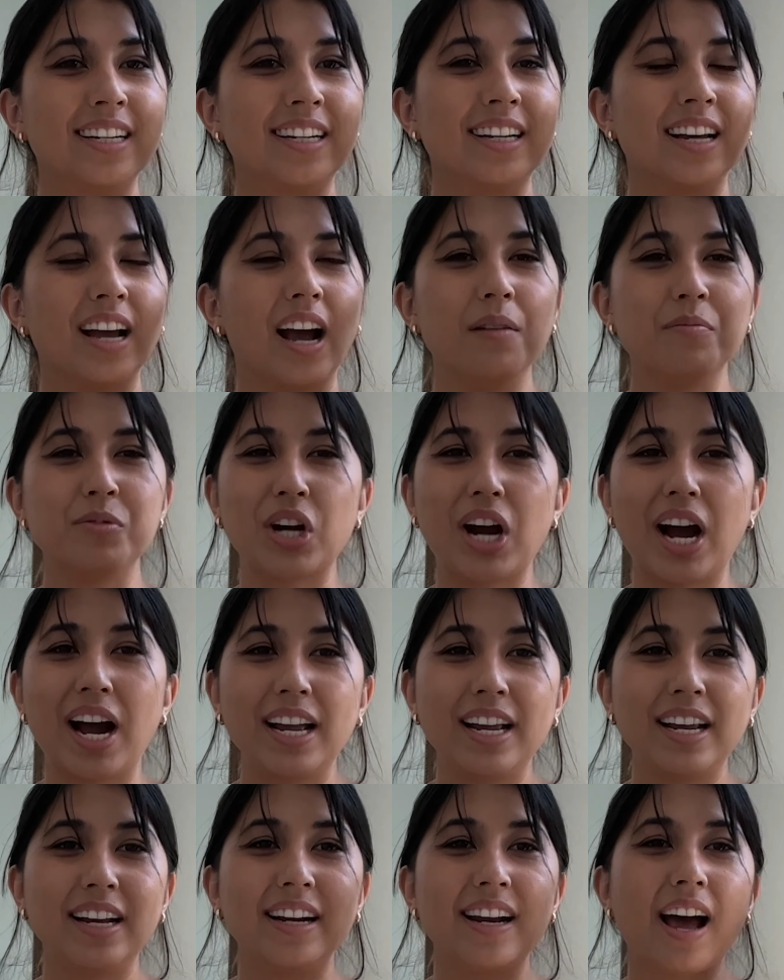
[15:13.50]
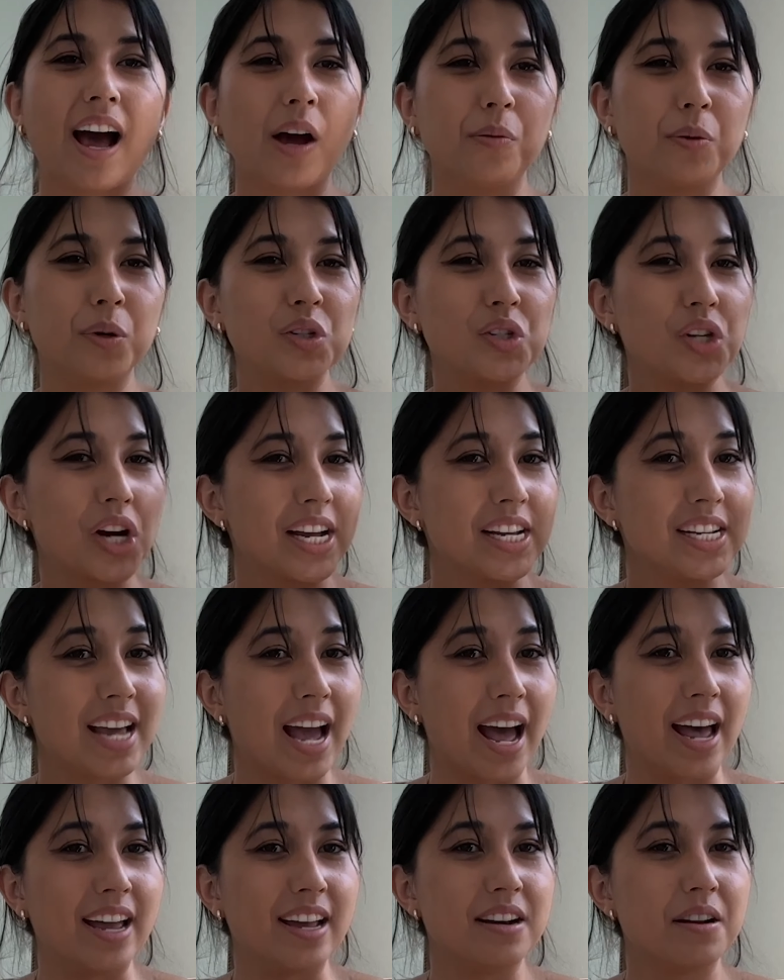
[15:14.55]
I'm trying. I will try
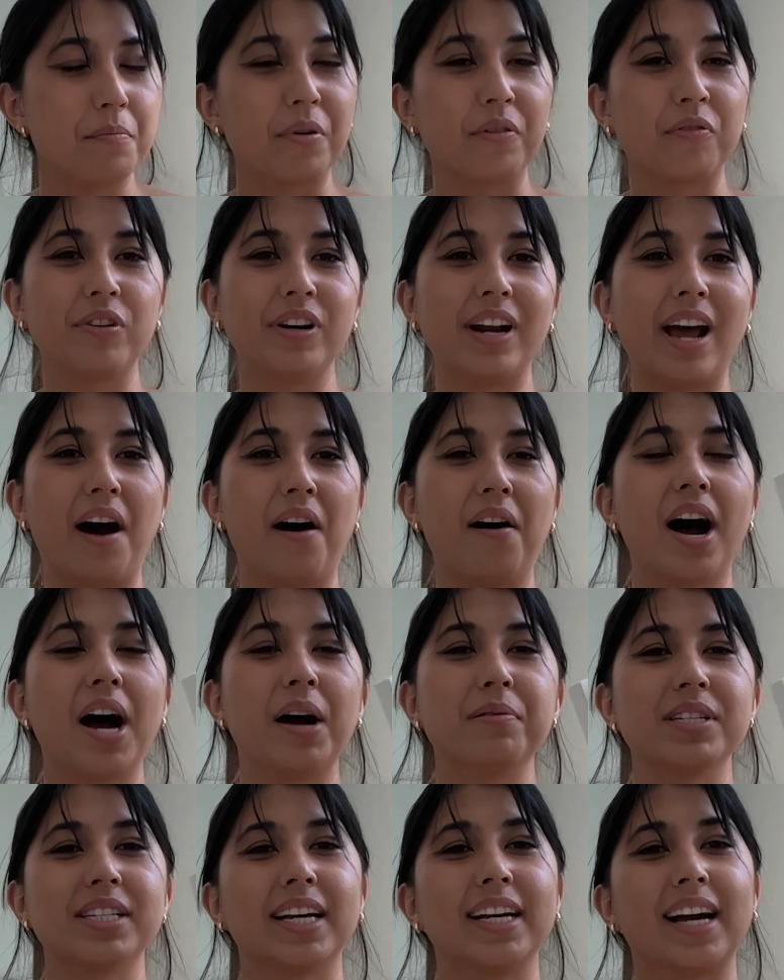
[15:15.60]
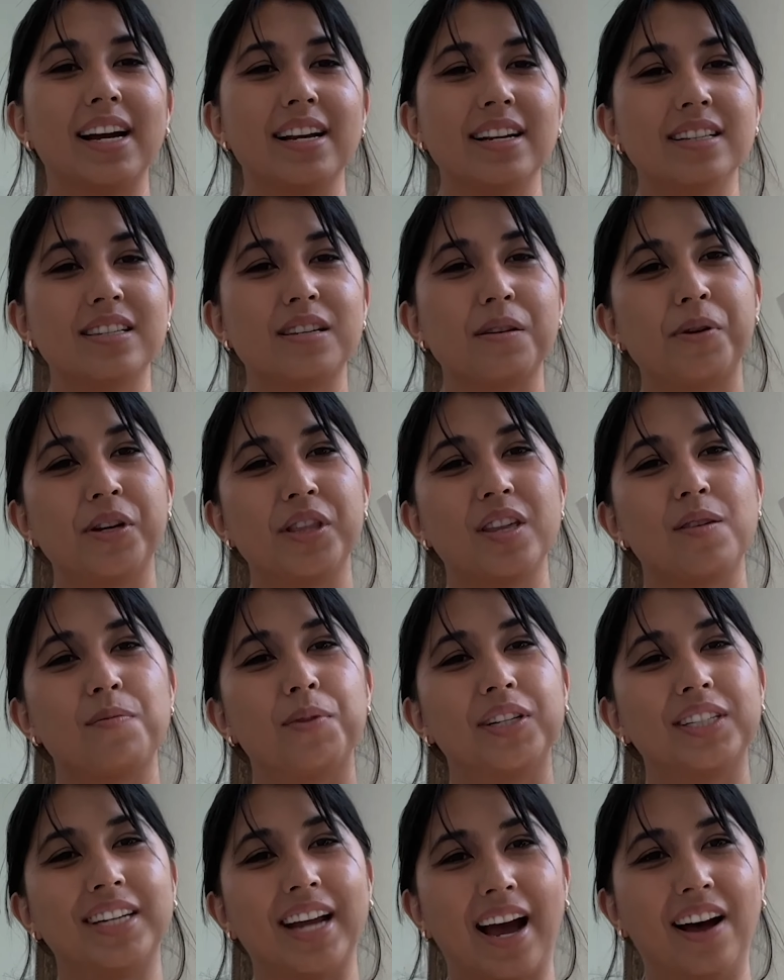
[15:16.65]
again, but for now I was like, I need to put this
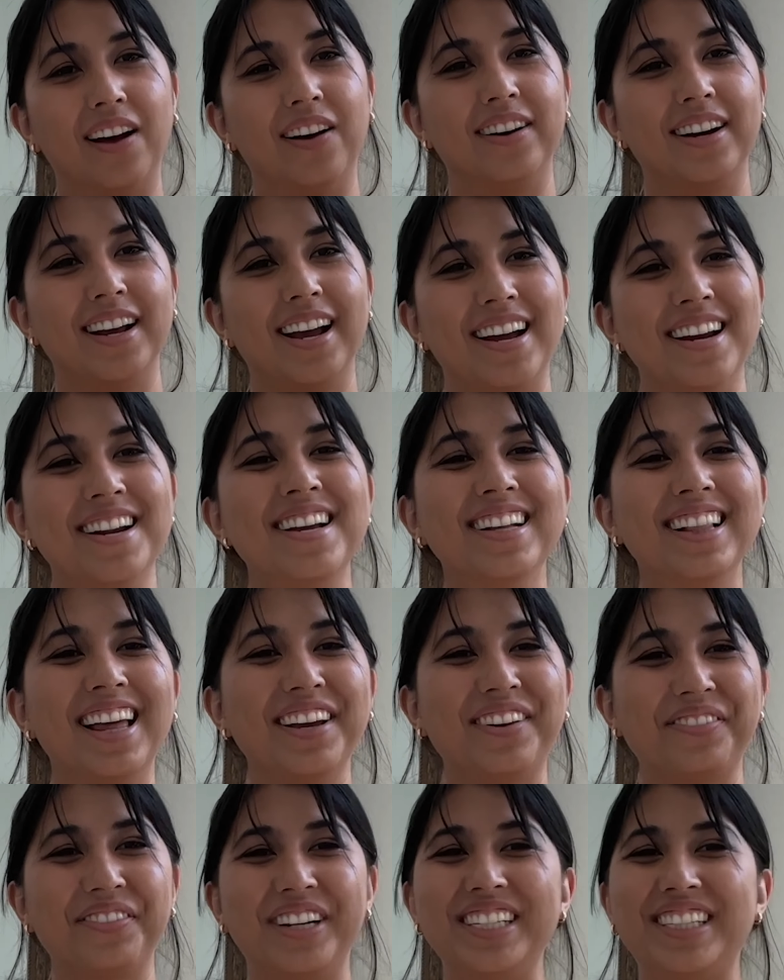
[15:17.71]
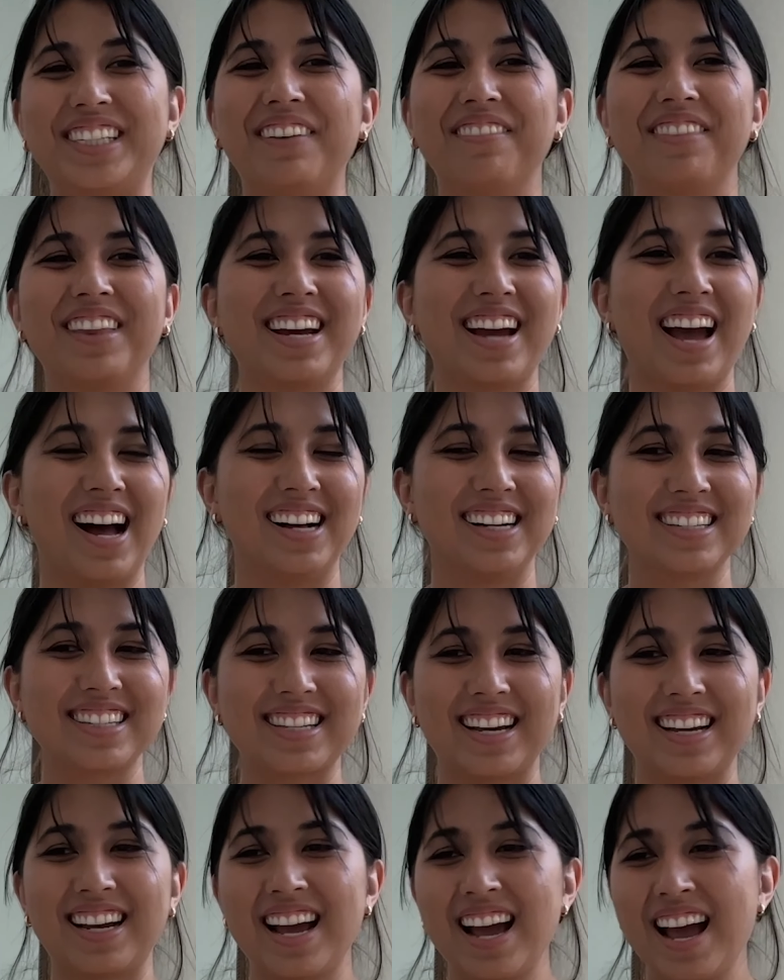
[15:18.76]
book down and like read something else.
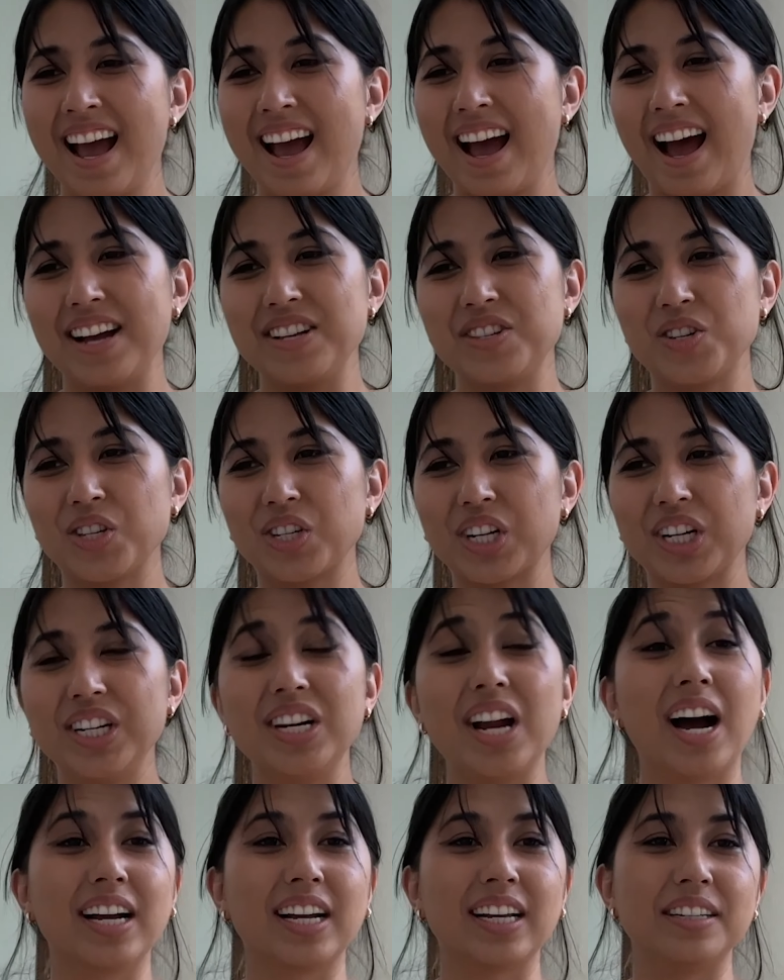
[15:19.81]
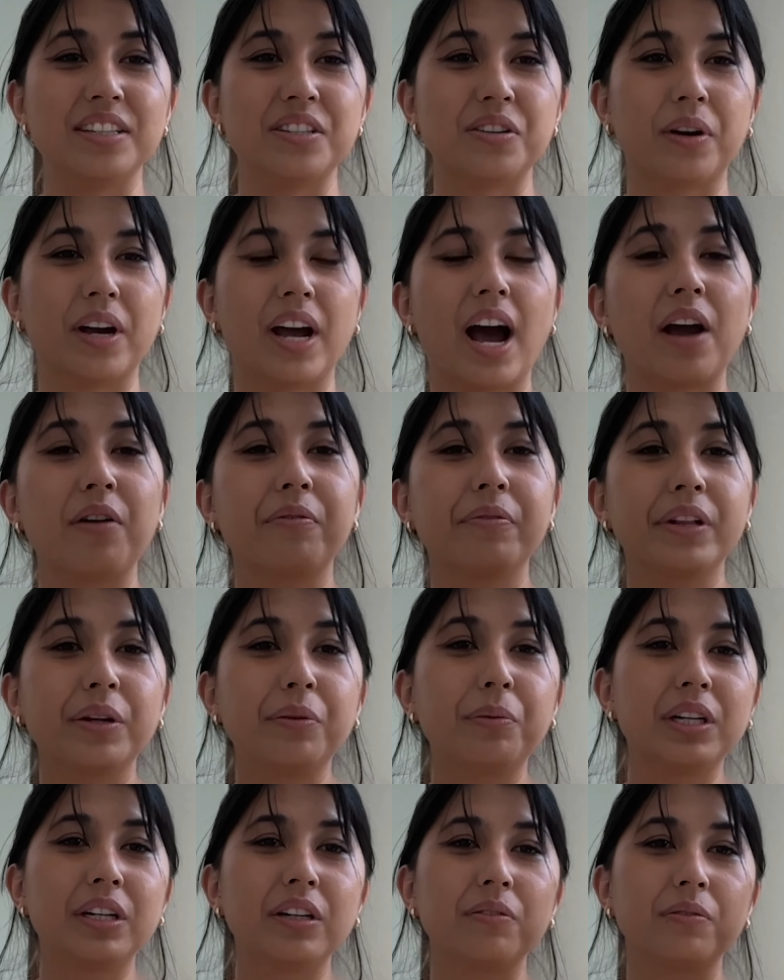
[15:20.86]
Like I just could not get into it. I really
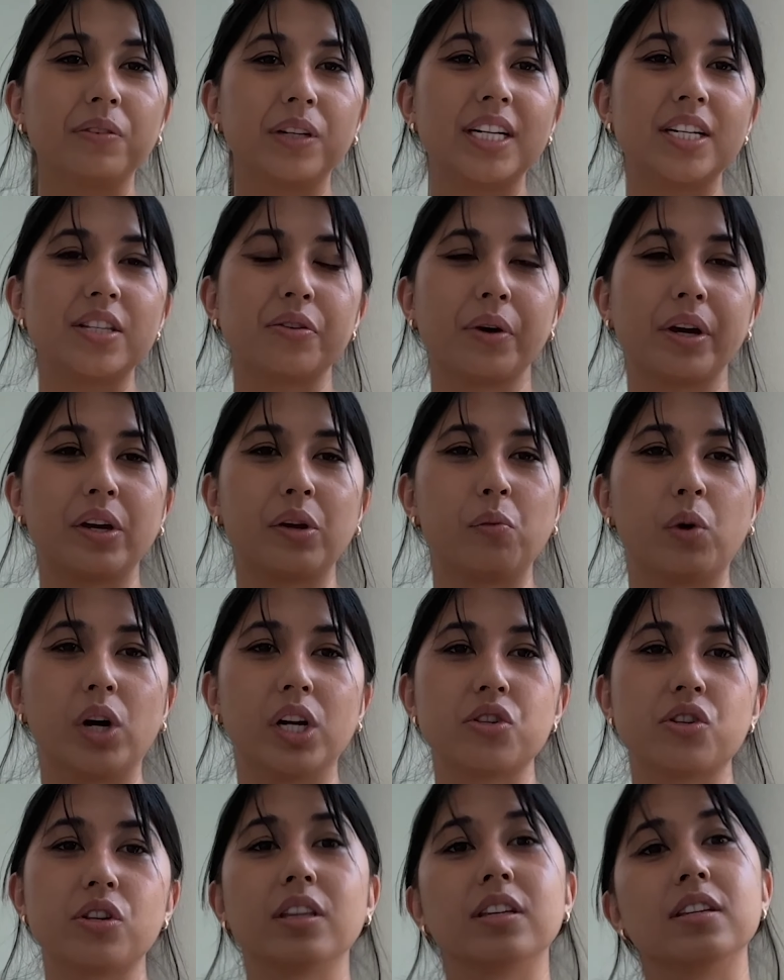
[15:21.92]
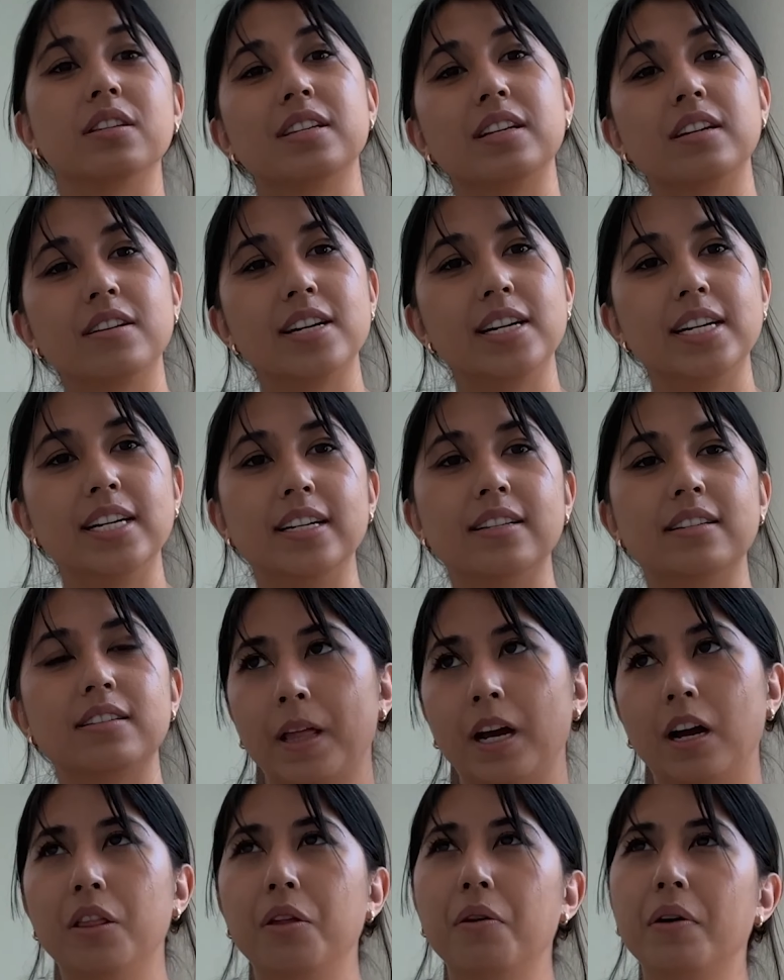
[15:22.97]
wanted to read it so I can watch the series,
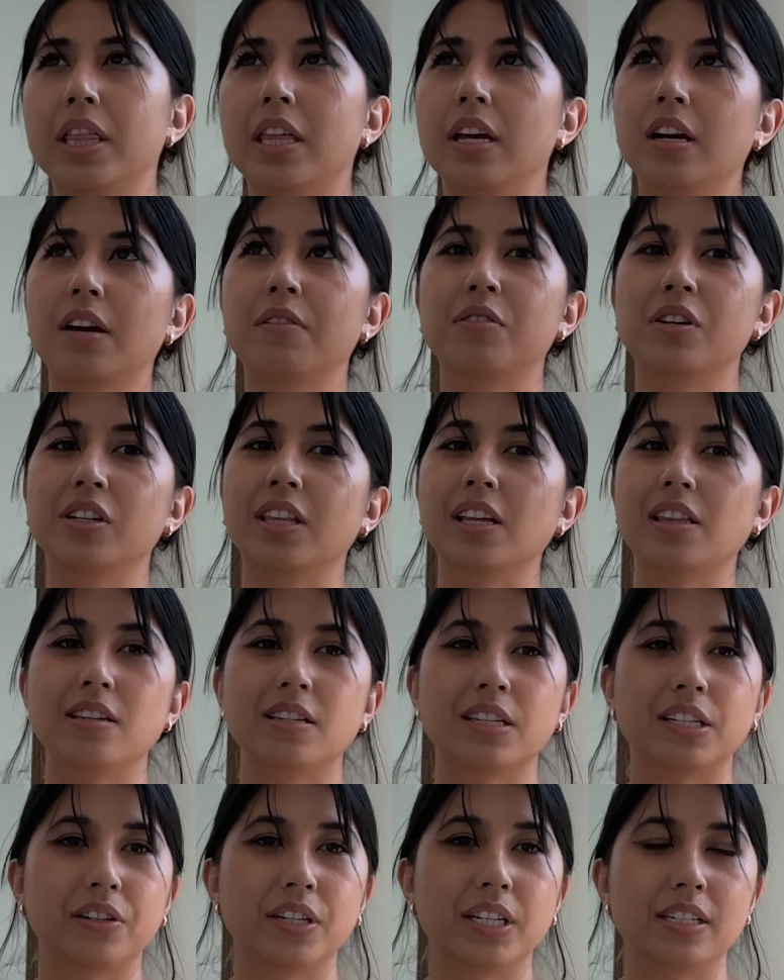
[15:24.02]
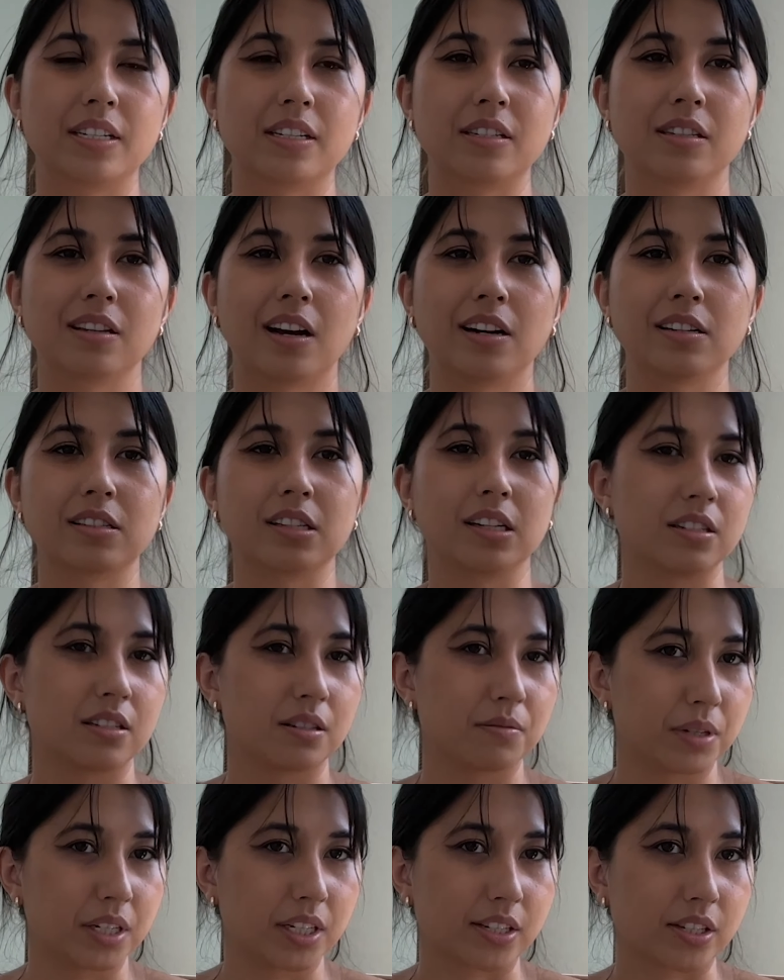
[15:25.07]
although I think I've heard that the series is not as good as the
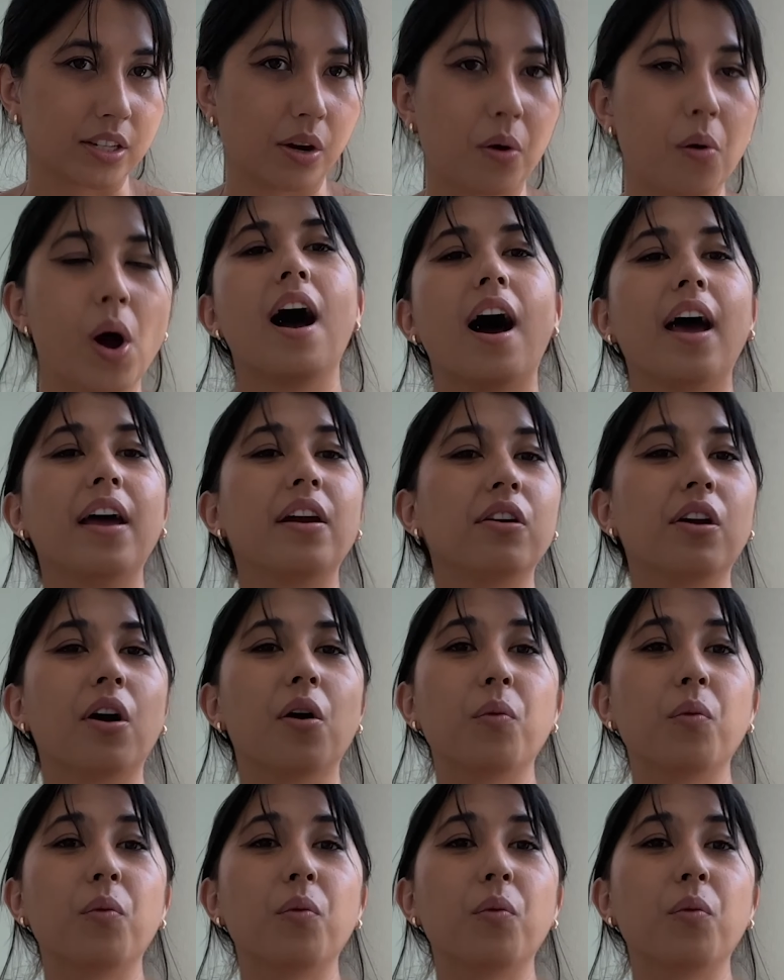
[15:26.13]
book. So I don't know.